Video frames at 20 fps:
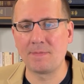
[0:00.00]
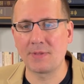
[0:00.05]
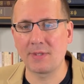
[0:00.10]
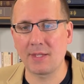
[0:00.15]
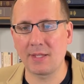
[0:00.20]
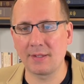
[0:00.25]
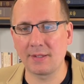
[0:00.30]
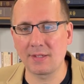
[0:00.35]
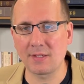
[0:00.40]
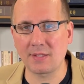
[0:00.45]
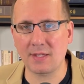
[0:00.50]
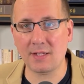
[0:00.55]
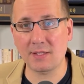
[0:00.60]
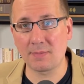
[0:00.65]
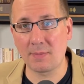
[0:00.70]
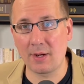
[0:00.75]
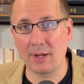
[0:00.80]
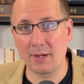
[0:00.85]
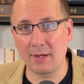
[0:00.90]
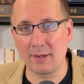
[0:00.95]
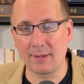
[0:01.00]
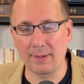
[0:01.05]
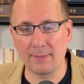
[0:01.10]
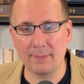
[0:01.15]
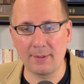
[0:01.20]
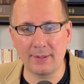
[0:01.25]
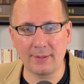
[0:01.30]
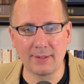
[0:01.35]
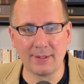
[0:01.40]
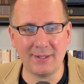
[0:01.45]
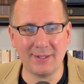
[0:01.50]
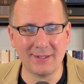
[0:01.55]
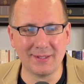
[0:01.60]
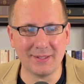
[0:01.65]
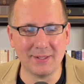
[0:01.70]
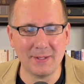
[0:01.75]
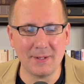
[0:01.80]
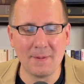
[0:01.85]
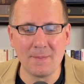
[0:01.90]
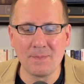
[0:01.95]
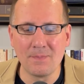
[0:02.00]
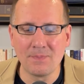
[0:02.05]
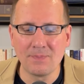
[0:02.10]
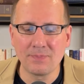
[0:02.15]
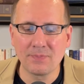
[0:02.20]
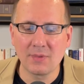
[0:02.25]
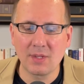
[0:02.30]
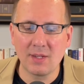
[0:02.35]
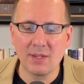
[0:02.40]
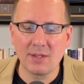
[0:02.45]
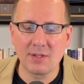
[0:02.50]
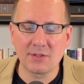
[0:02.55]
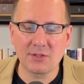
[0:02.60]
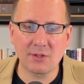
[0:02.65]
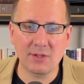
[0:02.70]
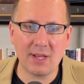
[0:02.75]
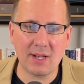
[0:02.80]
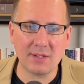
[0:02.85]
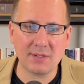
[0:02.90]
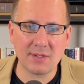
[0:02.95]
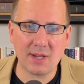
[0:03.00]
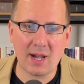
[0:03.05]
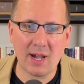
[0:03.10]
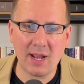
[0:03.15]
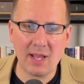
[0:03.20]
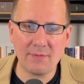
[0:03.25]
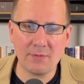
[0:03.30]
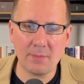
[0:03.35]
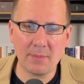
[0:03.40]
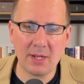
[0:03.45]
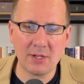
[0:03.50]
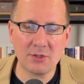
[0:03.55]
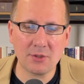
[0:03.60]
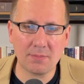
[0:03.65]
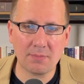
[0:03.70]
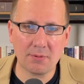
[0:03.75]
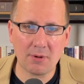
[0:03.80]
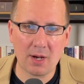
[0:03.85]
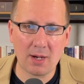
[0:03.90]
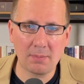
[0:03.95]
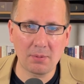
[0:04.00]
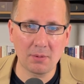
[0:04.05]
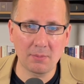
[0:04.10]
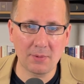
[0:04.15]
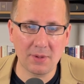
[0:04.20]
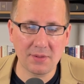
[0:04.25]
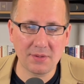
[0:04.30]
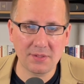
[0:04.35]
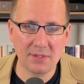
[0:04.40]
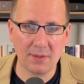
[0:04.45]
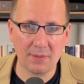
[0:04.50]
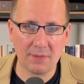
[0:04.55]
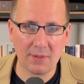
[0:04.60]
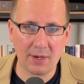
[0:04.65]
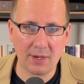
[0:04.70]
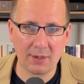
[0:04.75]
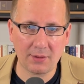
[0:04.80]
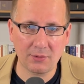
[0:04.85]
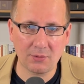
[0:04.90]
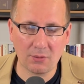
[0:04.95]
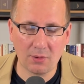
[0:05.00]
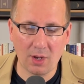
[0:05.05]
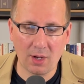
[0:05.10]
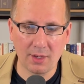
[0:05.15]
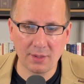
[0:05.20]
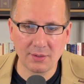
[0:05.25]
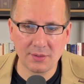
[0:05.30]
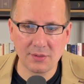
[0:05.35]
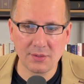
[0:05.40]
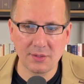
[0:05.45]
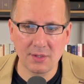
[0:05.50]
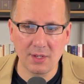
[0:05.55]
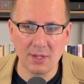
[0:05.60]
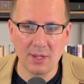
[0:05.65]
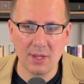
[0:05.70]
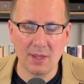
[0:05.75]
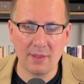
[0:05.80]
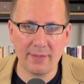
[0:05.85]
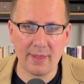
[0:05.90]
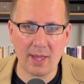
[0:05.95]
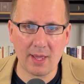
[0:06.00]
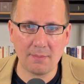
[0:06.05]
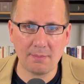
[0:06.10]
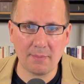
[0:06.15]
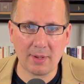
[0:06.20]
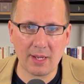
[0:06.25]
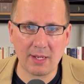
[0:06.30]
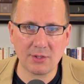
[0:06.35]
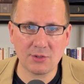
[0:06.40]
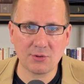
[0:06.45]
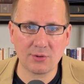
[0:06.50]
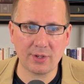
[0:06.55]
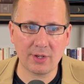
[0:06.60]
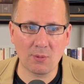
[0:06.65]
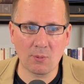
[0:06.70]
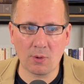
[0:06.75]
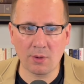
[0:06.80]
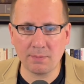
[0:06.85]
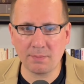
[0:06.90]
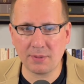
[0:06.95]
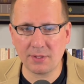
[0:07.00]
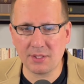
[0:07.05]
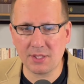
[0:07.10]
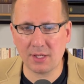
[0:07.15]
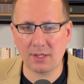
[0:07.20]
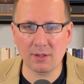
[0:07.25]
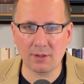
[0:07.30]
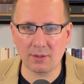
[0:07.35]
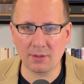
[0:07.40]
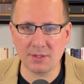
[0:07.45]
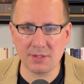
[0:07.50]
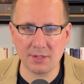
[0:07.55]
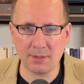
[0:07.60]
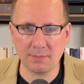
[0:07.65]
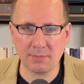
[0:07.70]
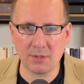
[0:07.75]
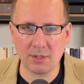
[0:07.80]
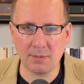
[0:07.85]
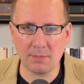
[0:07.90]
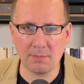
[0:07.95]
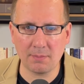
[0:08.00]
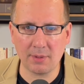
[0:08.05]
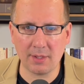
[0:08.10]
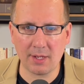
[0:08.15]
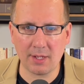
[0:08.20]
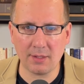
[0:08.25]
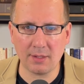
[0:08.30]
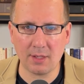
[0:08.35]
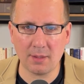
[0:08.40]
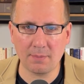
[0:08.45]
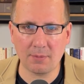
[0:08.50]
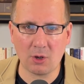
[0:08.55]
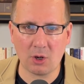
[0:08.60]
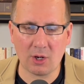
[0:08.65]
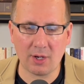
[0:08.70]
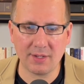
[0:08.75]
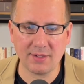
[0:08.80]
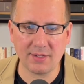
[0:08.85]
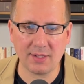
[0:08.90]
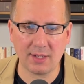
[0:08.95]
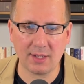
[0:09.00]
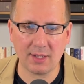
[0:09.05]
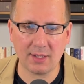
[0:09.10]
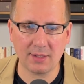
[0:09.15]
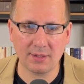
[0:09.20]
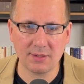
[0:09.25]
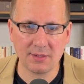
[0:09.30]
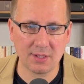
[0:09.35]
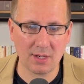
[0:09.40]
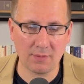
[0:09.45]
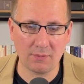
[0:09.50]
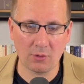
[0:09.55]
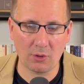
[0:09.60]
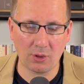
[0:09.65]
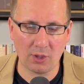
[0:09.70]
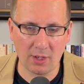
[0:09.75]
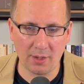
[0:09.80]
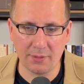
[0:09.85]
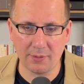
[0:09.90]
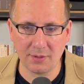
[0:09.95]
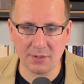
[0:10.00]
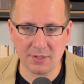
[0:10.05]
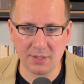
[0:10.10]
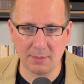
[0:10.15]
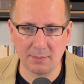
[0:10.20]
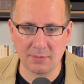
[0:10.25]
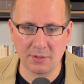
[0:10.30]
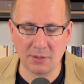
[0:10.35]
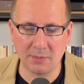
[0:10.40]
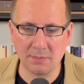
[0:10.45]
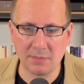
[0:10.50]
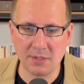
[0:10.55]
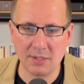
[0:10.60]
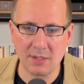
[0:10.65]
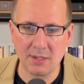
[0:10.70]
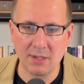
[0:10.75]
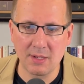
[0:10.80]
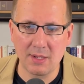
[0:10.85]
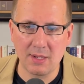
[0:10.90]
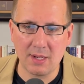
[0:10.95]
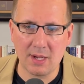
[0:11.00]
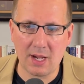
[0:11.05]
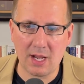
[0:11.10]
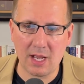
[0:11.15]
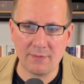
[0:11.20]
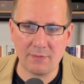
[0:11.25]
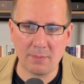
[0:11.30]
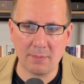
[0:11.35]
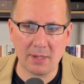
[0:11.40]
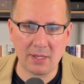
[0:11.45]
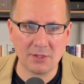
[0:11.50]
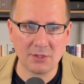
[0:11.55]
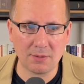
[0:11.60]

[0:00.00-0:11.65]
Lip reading: At least that's my argument. So yes, I have a major problem with synthetic drugs that may treat one particular symptom but end up causing several other symptoms. I have a major